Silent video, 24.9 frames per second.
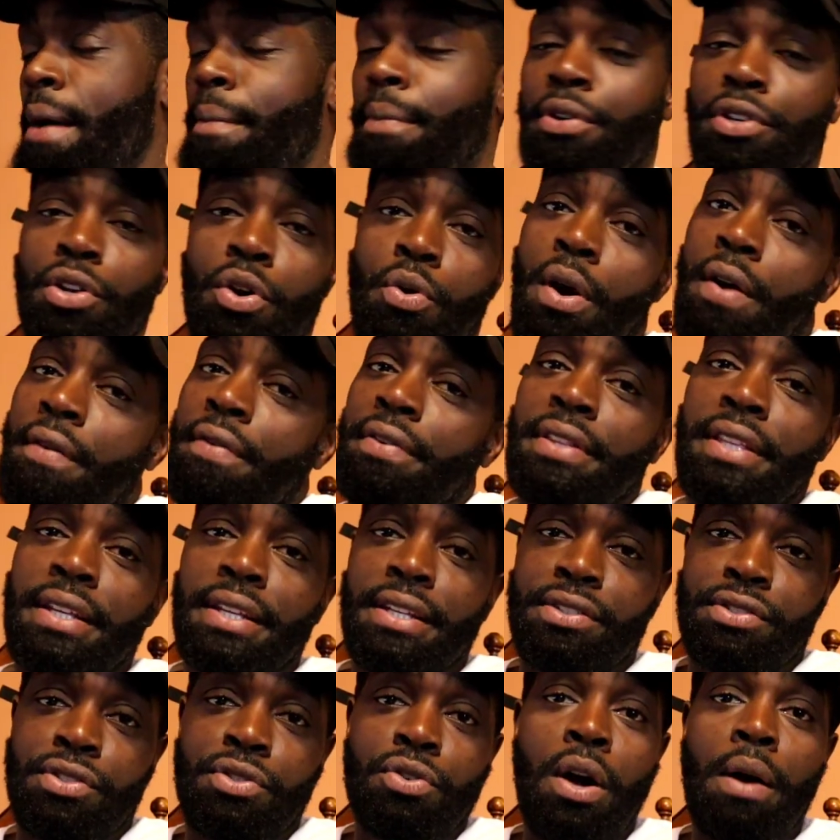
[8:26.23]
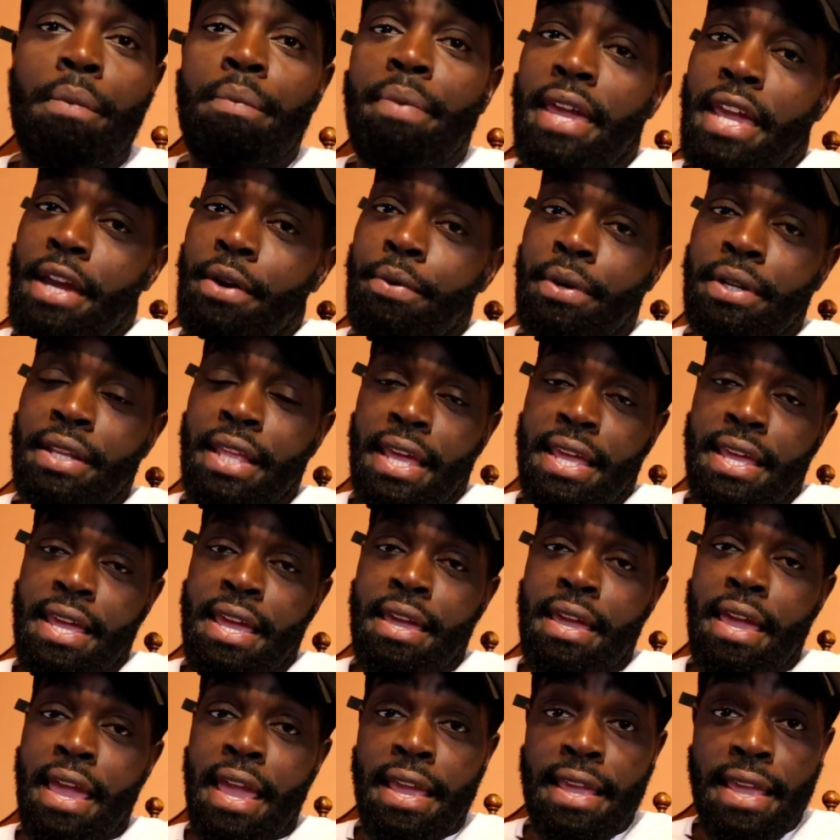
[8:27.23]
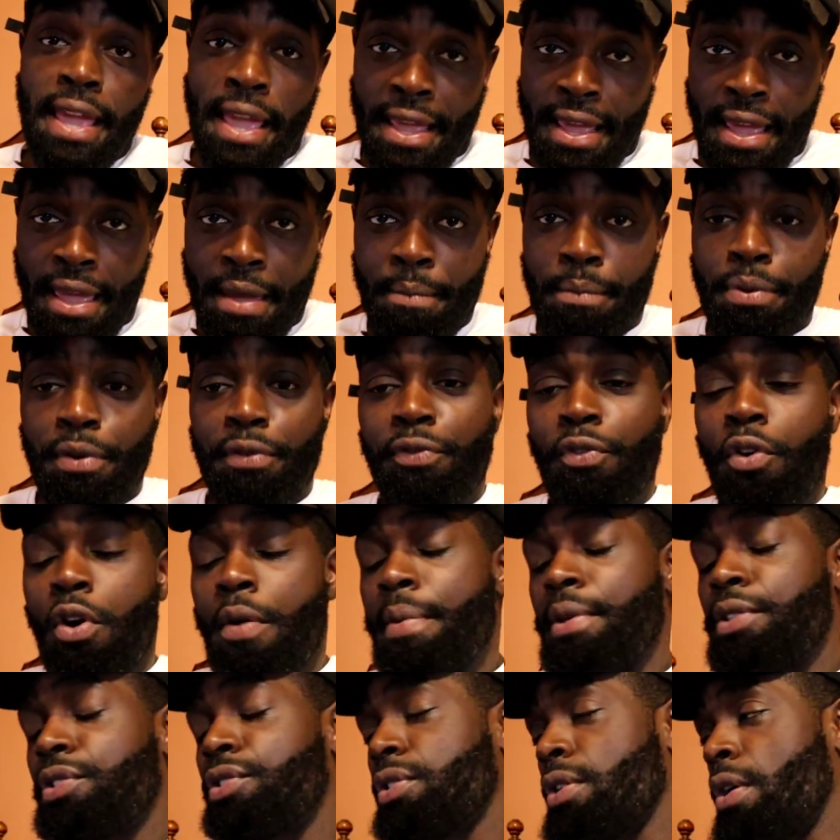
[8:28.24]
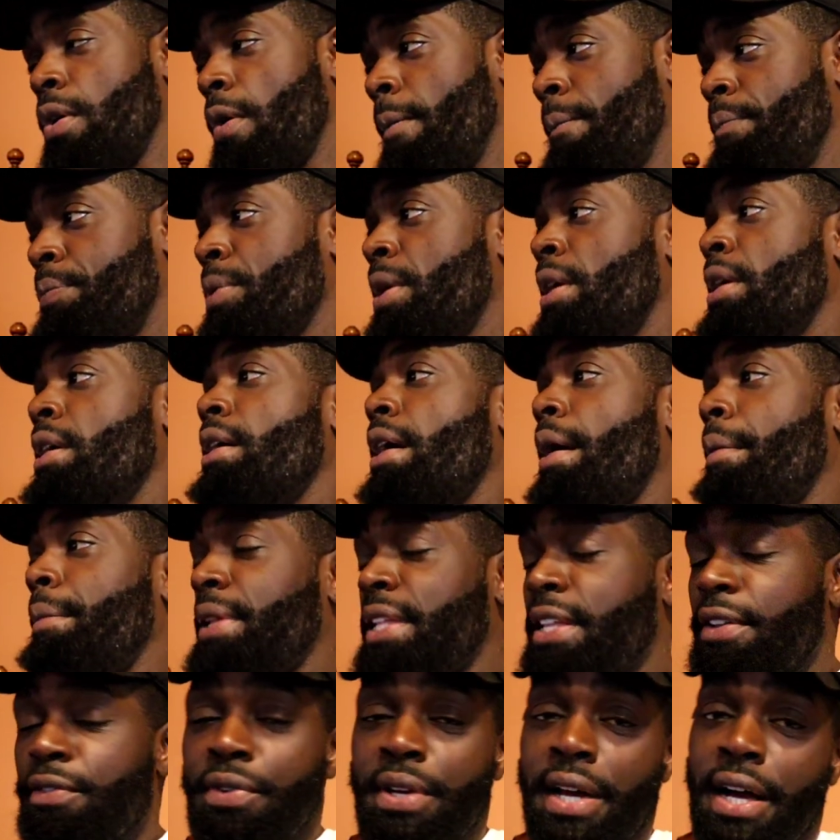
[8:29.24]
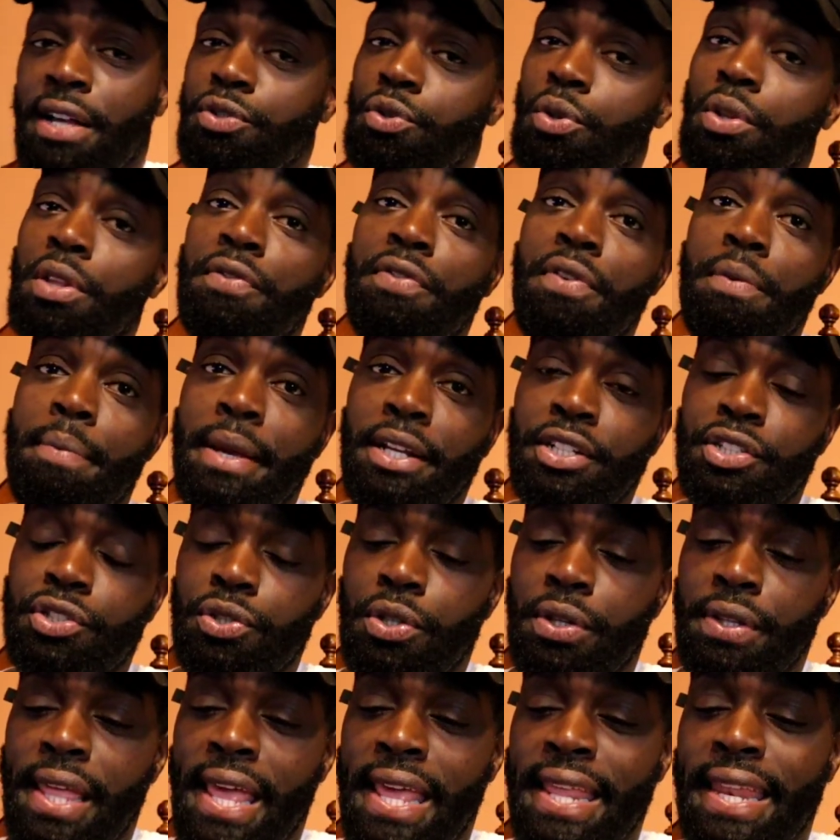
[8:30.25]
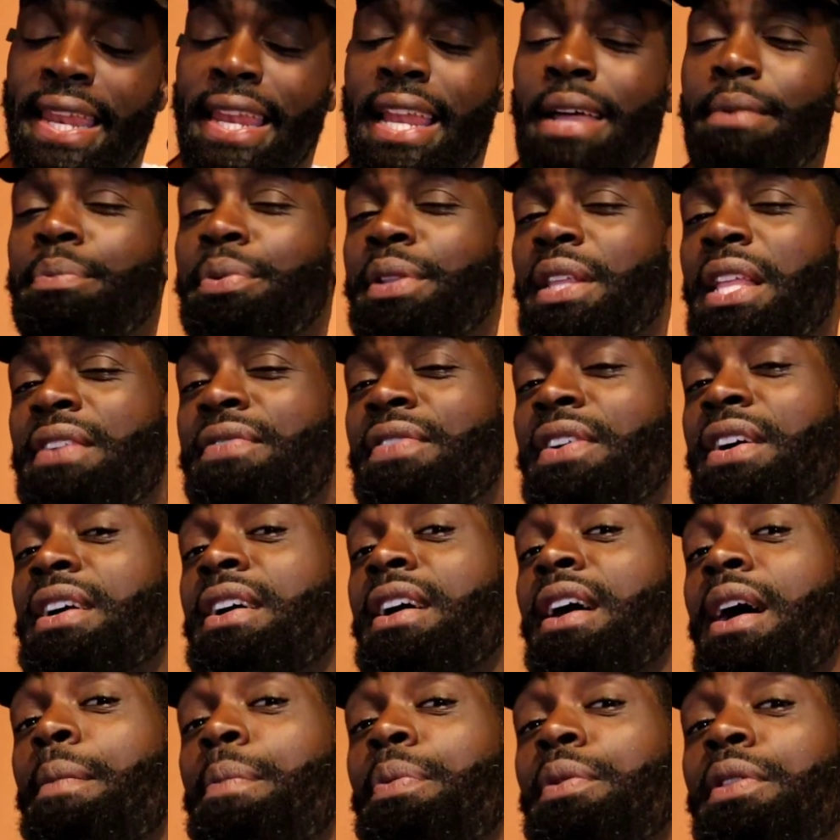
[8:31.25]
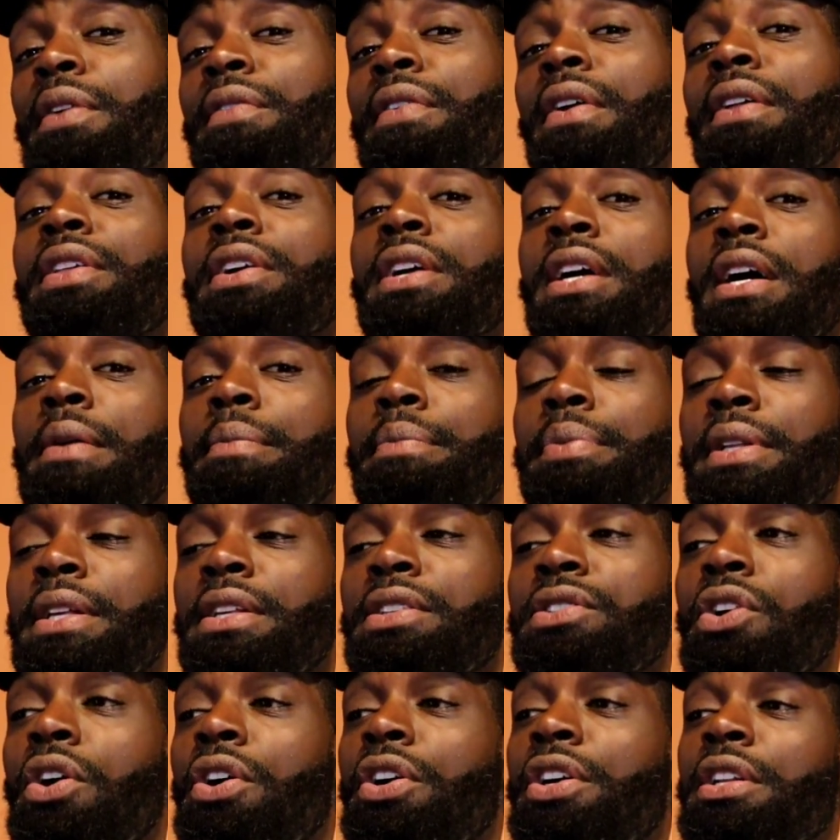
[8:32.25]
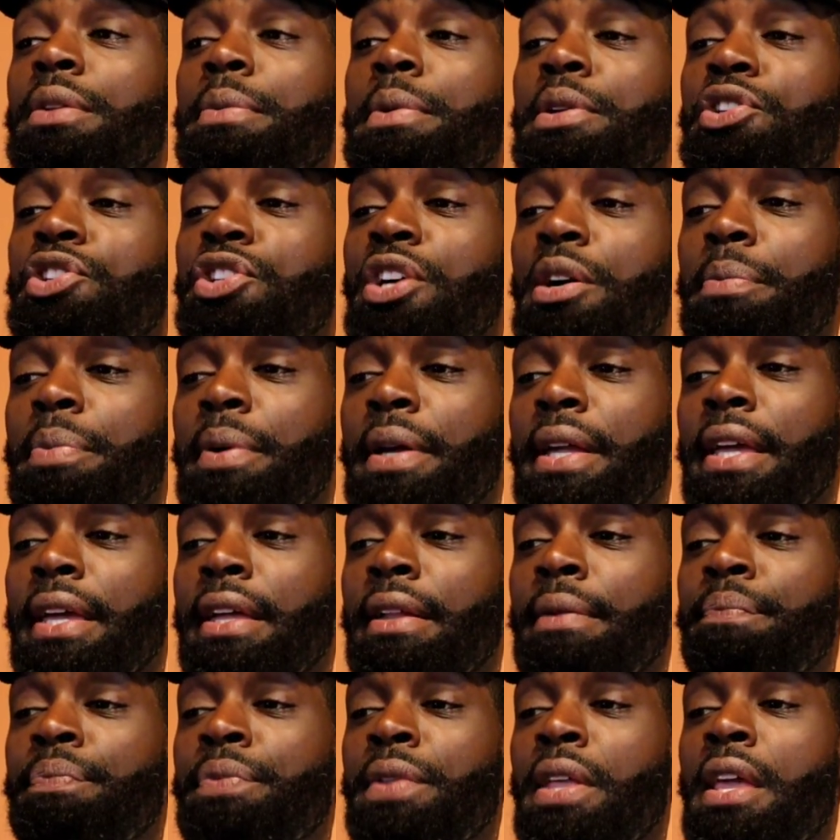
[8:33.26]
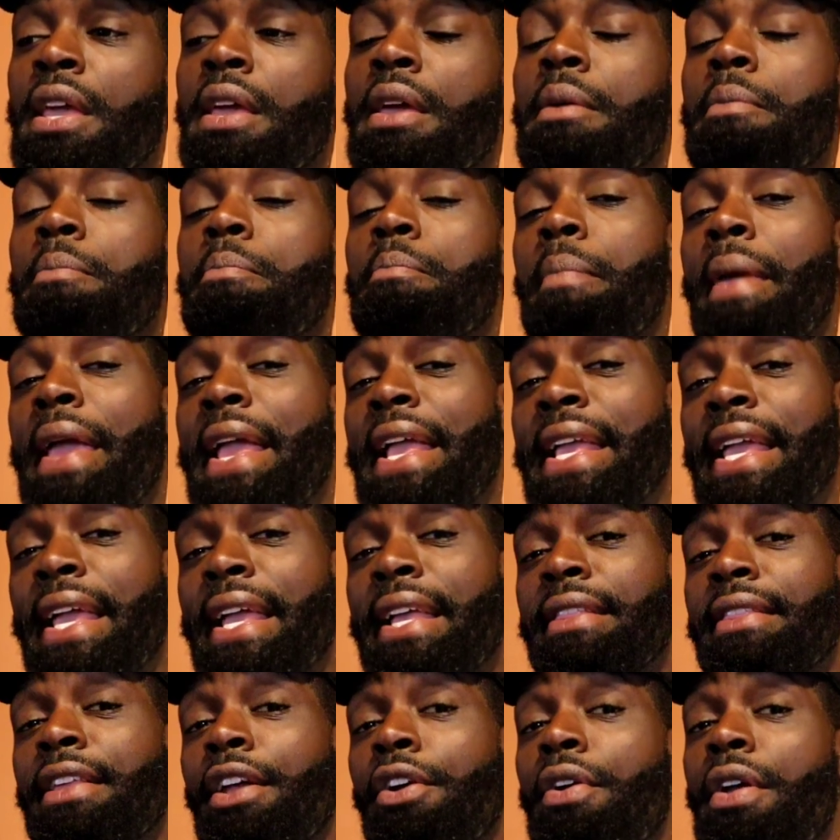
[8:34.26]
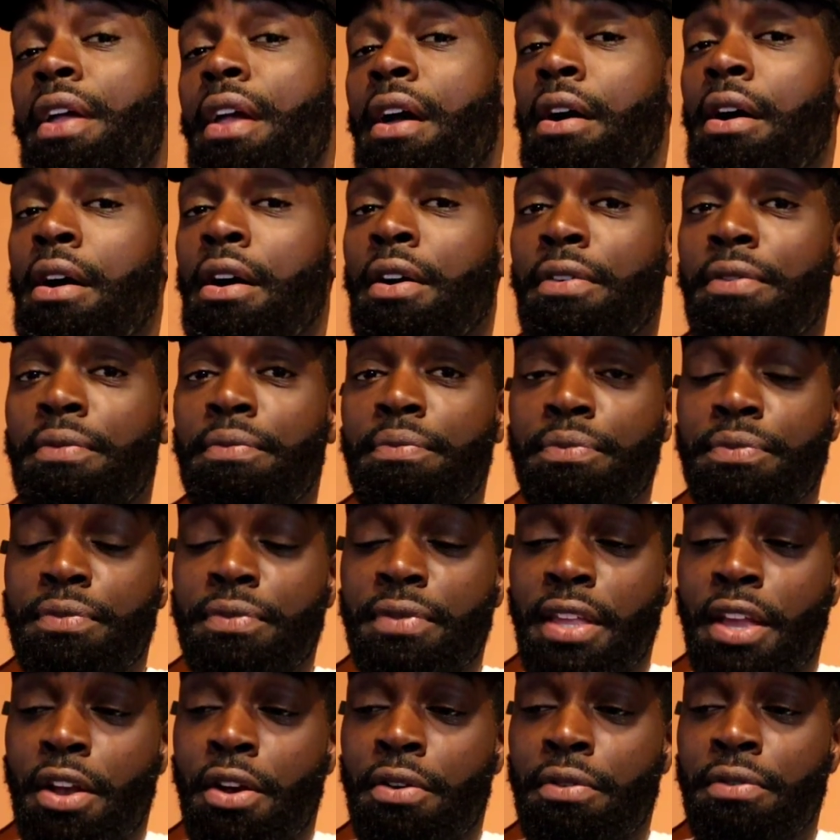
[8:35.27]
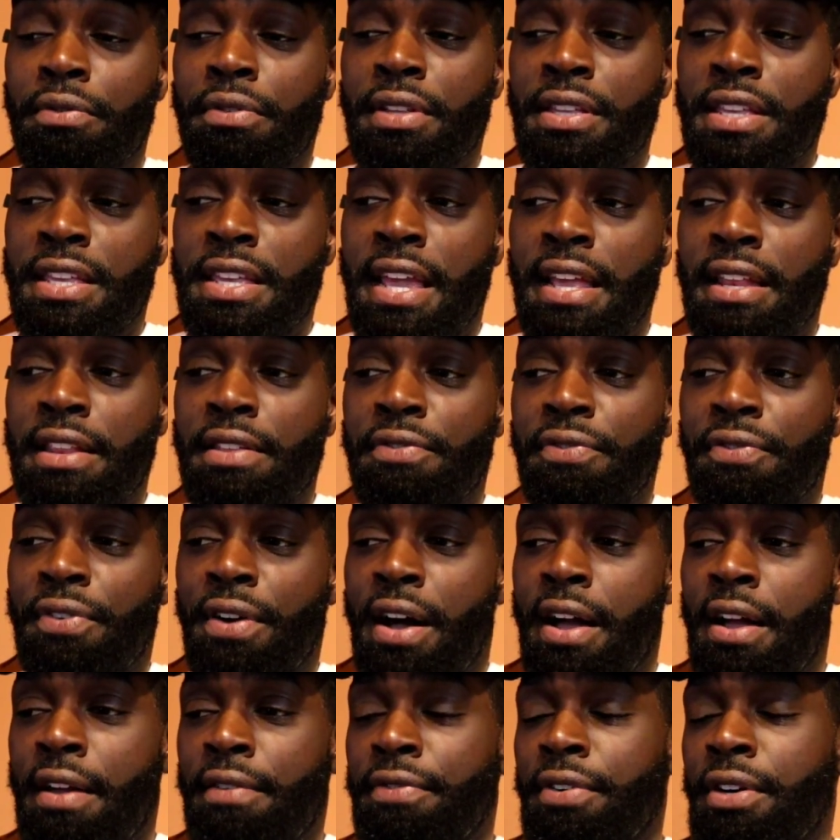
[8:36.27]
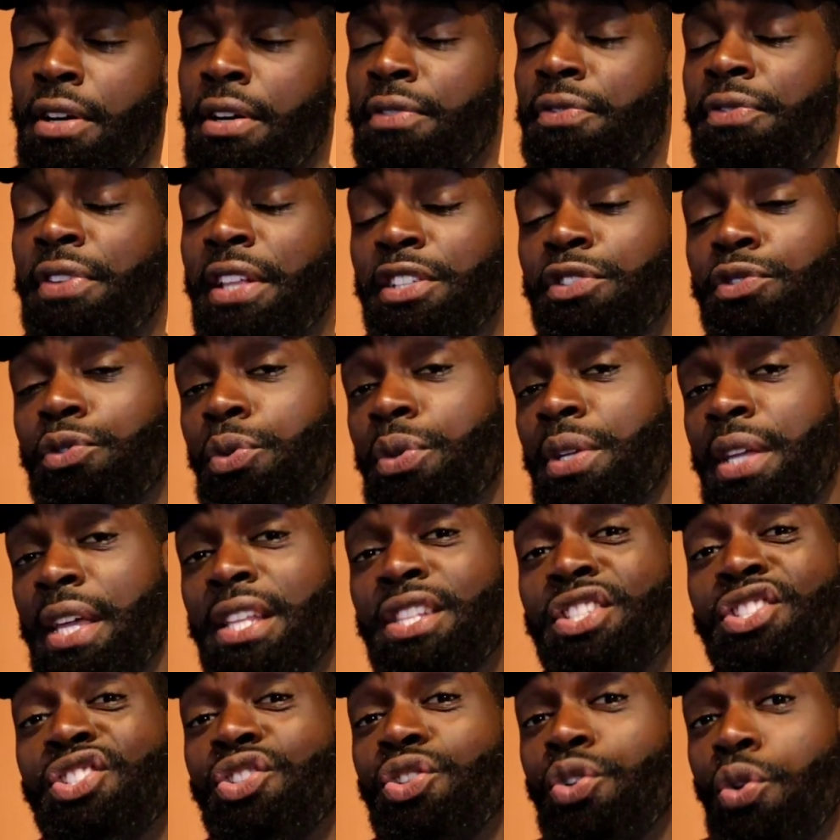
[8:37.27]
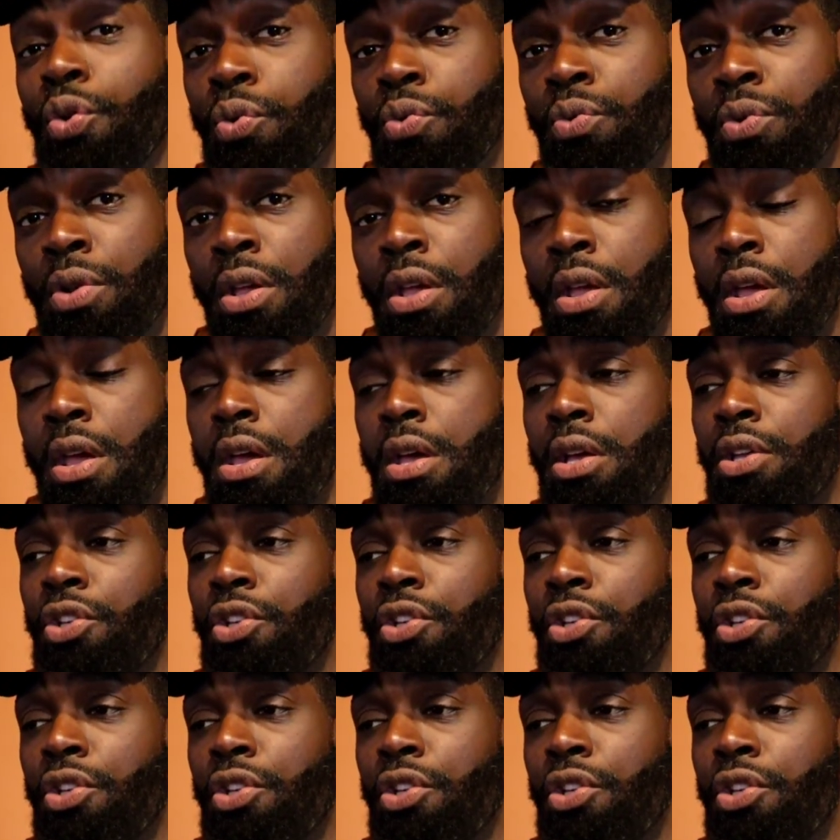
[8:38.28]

I'm gonna know everything because you know I bang with AAM Performance, so I'm gonna give you guys all the information on that. And I believe a couple of other companies are gonna be jumping in, making their uh, their E85 uh, Flex Fuel kit soon.